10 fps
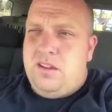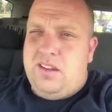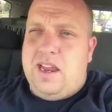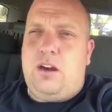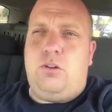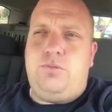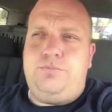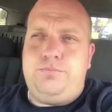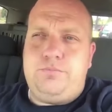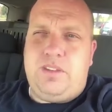Now,
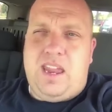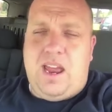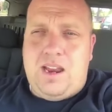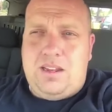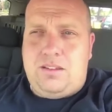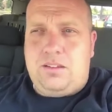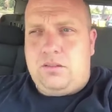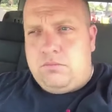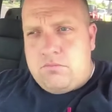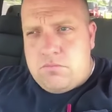can it?
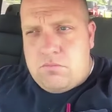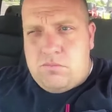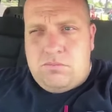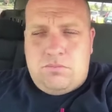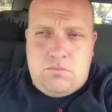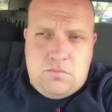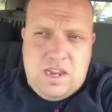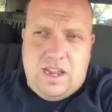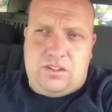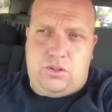
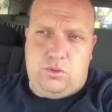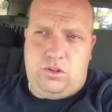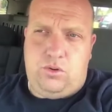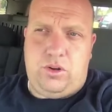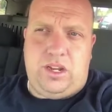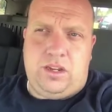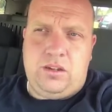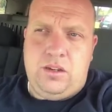Yes, to a degree.